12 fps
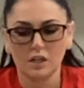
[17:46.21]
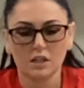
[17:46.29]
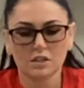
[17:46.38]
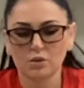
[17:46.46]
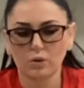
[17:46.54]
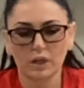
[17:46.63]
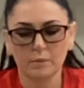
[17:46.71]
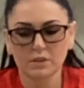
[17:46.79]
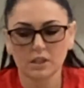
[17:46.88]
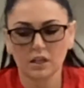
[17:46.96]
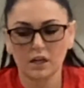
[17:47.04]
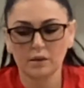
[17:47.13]
It's totally up
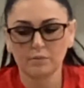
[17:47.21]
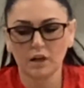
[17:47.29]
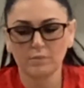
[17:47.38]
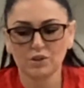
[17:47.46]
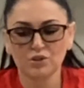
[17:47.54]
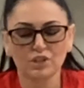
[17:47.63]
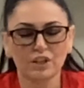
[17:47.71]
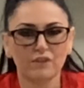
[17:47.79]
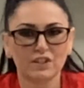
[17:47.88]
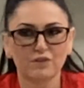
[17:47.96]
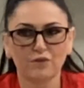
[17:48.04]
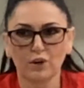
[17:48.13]
to them. Usually, if
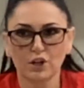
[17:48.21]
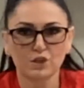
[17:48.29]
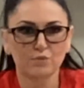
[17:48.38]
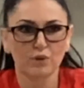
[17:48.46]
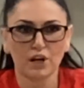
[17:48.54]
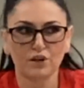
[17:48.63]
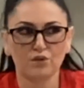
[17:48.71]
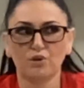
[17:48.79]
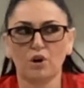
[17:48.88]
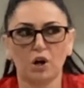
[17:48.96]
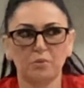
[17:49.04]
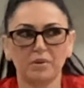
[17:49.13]
it's fresh, brand new
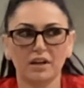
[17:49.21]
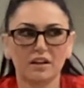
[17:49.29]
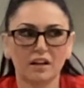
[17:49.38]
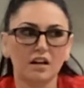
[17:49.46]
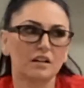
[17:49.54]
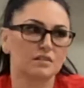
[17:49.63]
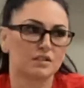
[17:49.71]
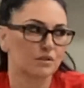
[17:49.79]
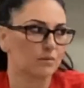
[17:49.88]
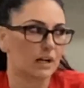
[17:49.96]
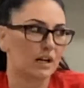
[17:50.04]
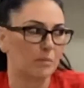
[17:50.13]
carpet, I
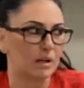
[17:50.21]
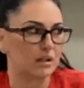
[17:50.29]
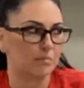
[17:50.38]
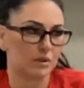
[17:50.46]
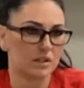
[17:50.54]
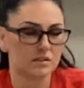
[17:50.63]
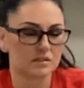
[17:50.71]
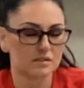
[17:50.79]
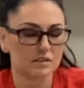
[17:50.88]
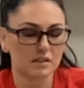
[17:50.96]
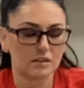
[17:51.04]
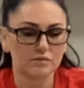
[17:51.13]
do recommend to put,
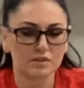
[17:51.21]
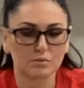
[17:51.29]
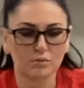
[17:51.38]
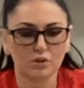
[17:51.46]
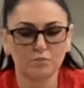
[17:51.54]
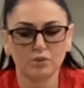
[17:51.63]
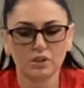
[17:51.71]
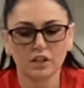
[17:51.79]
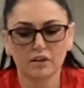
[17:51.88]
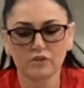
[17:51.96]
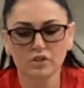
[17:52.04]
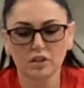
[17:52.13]
some little booty
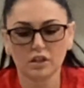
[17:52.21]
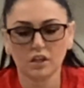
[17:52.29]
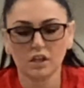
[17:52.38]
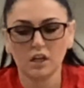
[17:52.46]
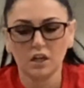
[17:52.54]
covers on.